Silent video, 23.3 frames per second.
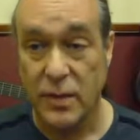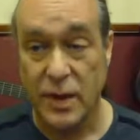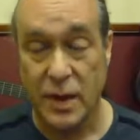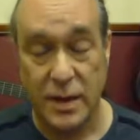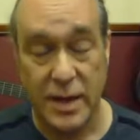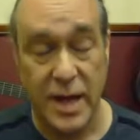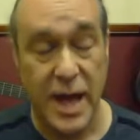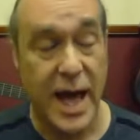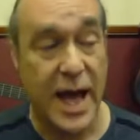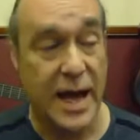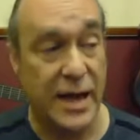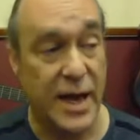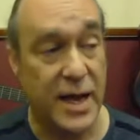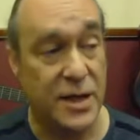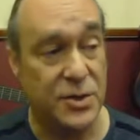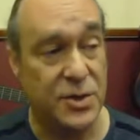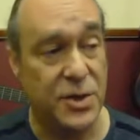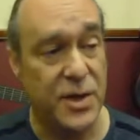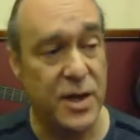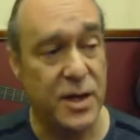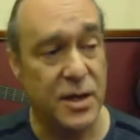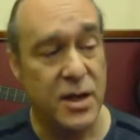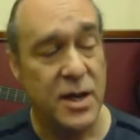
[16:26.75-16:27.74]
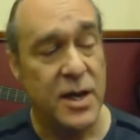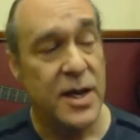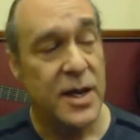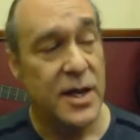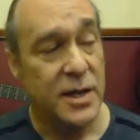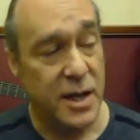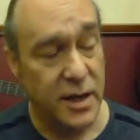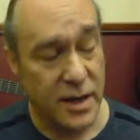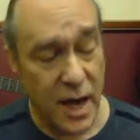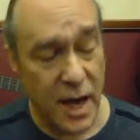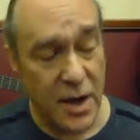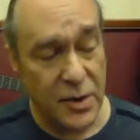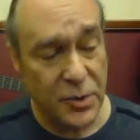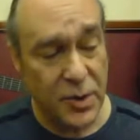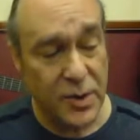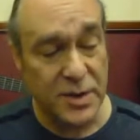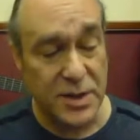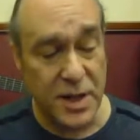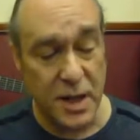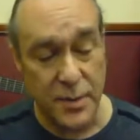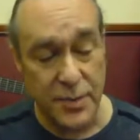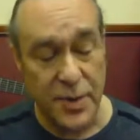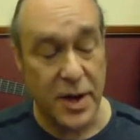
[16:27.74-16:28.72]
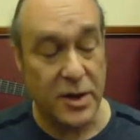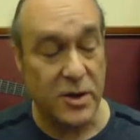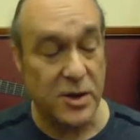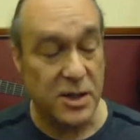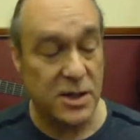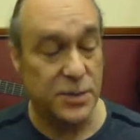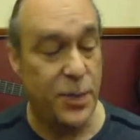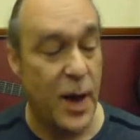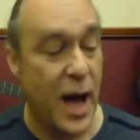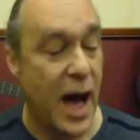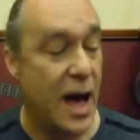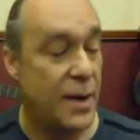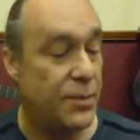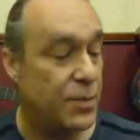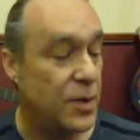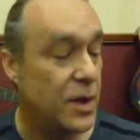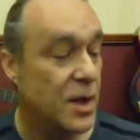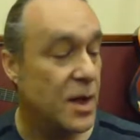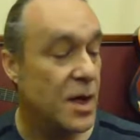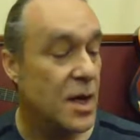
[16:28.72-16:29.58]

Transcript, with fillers: Yeah. Yeah, yeah. So the, the country was at a better spot.